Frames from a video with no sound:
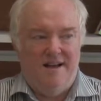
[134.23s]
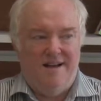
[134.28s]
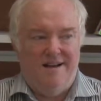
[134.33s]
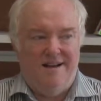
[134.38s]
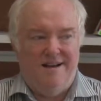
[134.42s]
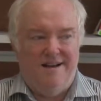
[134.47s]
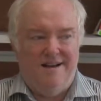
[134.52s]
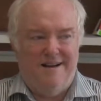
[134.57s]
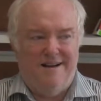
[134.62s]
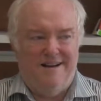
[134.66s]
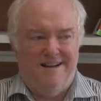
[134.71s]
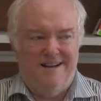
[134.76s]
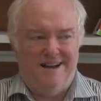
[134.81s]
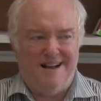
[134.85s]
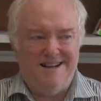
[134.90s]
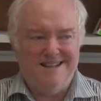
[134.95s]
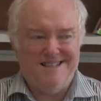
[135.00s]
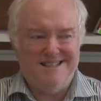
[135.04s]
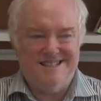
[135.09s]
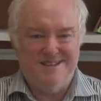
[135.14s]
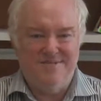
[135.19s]

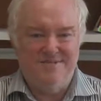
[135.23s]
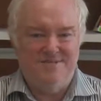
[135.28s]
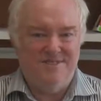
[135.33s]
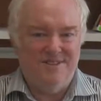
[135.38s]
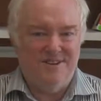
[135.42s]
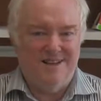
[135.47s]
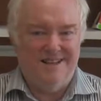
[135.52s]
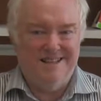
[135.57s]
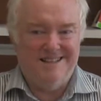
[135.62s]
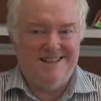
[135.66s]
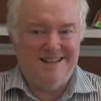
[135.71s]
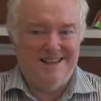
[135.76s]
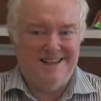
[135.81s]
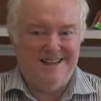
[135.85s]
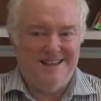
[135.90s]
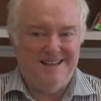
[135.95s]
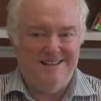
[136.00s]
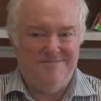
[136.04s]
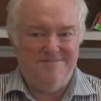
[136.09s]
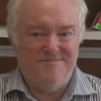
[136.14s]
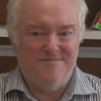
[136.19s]
I just didn't feel like
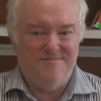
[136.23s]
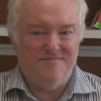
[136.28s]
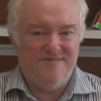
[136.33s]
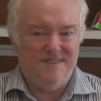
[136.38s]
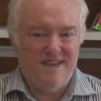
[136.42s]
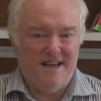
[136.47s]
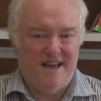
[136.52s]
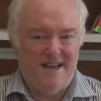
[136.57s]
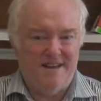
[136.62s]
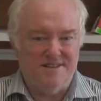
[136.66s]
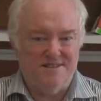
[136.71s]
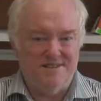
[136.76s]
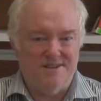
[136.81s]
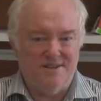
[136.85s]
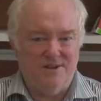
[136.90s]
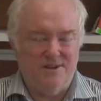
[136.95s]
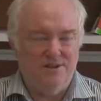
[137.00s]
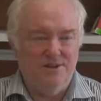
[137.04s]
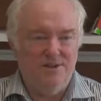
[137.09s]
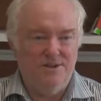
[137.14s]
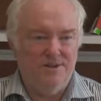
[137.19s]
they had a
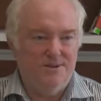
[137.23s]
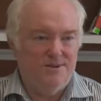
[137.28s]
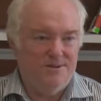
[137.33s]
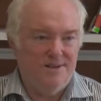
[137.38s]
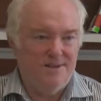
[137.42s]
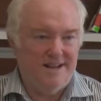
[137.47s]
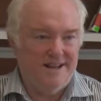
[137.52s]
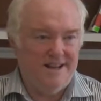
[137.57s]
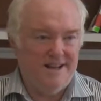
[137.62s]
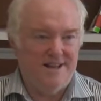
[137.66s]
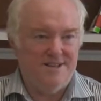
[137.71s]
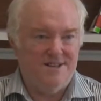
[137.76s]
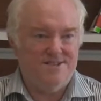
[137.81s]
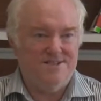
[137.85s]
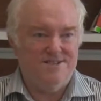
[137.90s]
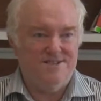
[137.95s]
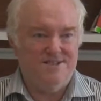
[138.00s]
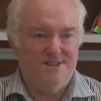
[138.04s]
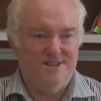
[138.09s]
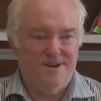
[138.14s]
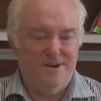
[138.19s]
clue, I guess.
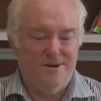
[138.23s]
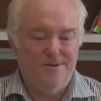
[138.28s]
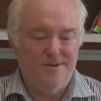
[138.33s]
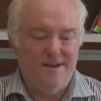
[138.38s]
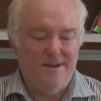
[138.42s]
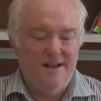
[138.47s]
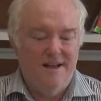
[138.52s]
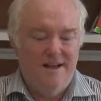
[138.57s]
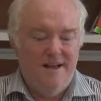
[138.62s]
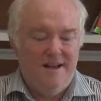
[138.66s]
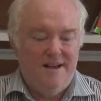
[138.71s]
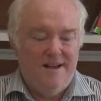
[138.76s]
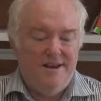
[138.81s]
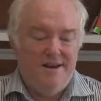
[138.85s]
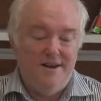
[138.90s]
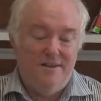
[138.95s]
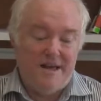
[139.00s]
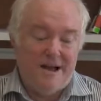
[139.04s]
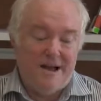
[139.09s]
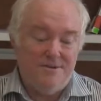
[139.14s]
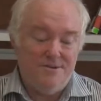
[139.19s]
So,
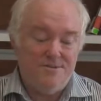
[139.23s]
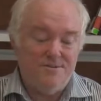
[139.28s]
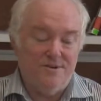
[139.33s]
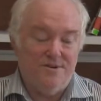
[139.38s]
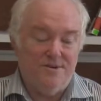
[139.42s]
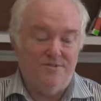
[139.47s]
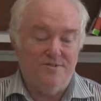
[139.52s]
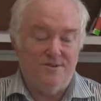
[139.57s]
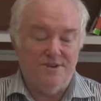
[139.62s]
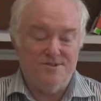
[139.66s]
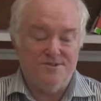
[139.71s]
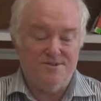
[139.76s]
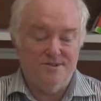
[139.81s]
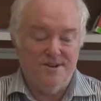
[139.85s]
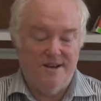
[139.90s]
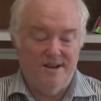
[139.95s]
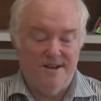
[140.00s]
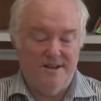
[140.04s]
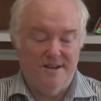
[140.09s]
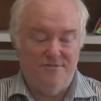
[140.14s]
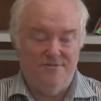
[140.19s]
that was real
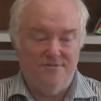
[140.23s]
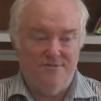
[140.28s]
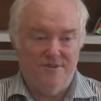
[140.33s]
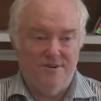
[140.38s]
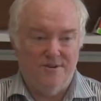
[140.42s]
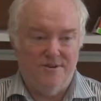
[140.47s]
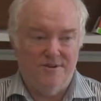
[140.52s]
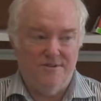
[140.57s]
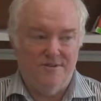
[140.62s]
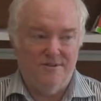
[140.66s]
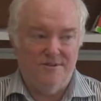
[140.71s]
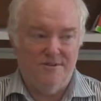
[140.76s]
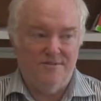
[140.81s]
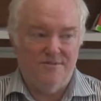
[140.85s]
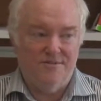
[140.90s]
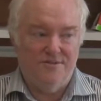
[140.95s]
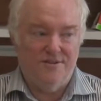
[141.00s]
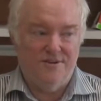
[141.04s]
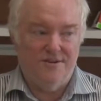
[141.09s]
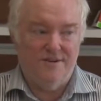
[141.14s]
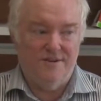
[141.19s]
frustrating for
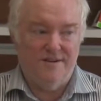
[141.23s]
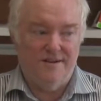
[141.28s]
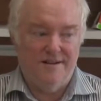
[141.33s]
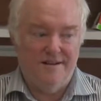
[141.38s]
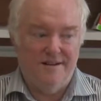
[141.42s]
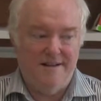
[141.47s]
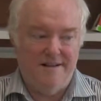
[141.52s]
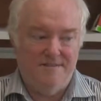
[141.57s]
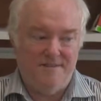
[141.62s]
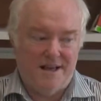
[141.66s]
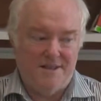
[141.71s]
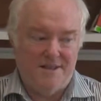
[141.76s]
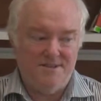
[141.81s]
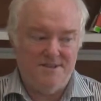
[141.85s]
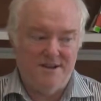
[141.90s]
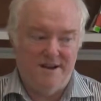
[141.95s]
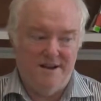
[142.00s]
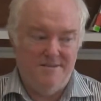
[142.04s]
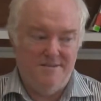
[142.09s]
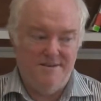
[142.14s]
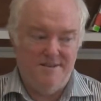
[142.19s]
at that
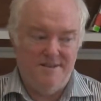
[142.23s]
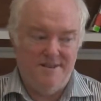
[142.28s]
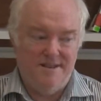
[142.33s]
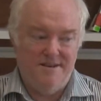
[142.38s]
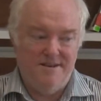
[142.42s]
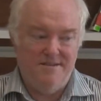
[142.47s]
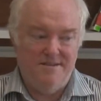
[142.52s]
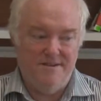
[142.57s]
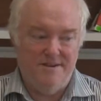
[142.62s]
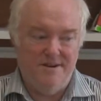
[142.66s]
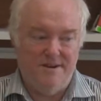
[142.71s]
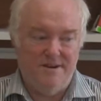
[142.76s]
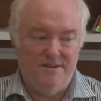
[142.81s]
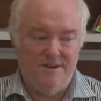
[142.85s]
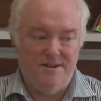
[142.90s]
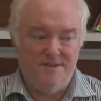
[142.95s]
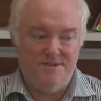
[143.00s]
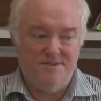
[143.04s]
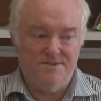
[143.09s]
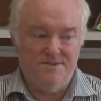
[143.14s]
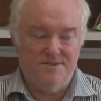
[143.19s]
time, and then
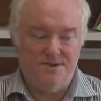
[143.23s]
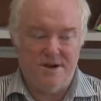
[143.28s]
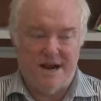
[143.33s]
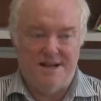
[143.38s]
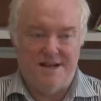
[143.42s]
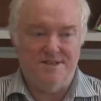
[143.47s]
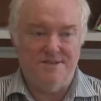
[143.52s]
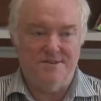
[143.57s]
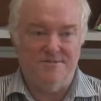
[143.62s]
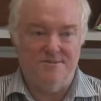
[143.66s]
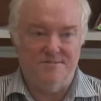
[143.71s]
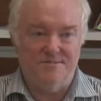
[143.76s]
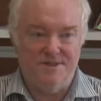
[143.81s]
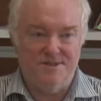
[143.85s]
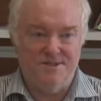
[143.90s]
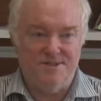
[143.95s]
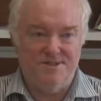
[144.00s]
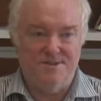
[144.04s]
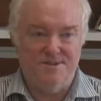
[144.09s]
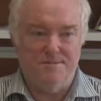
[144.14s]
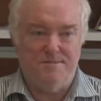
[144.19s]
tragic when my
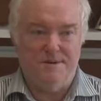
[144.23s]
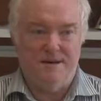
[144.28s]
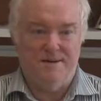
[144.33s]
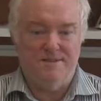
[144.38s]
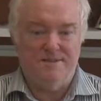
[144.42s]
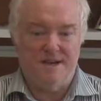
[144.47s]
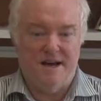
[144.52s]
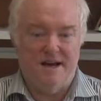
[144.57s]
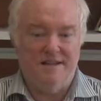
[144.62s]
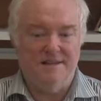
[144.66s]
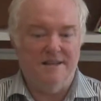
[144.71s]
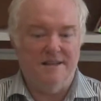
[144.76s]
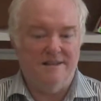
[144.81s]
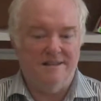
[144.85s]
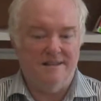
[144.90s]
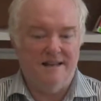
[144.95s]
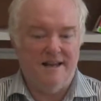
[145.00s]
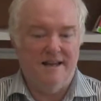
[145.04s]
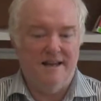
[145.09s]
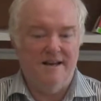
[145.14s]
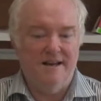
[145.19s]
sister died
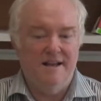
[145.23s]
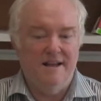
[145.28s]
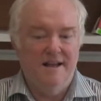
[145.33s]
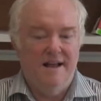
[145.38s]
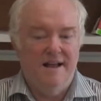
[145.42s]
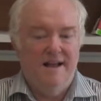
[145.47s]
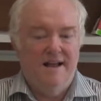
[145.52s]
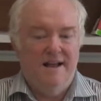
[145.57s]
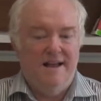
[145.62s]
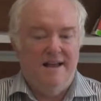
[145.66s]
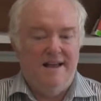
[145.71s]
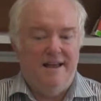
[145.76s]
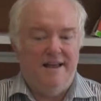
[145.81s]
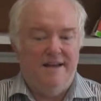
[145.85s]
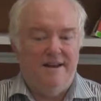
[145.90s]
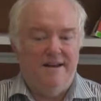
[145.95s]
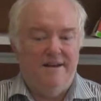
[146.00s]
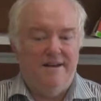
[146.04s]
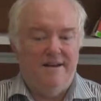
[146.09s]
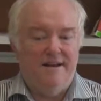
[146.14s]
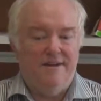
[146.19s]
like that,
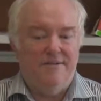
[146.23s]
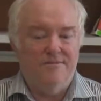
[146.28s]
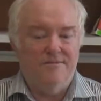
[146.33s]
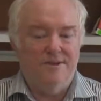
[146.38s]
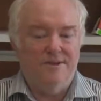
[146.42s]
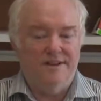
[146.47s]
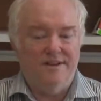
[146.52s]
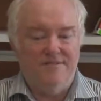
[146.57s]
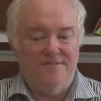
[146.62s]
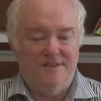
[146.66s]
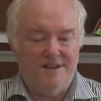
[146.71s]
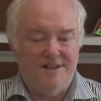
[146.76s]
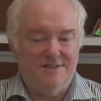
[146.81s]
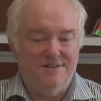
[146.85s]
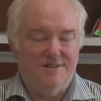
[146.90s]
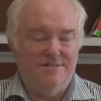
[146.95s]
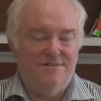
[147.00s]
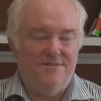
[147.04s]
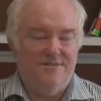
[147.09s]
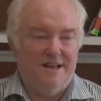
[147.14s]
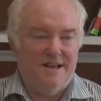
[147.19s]
and really
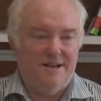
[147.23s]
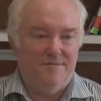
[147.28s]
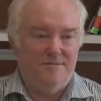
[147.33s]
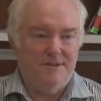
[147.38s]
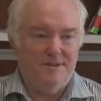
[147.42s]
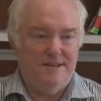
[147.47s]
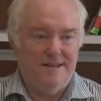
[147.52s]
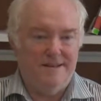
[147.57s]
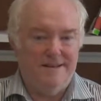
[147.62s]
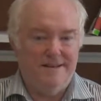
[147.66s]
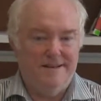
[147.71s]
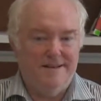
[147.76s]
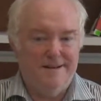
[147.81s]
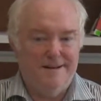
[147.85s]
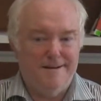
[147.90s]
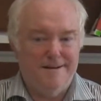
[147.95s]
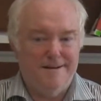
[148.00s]
affected the family.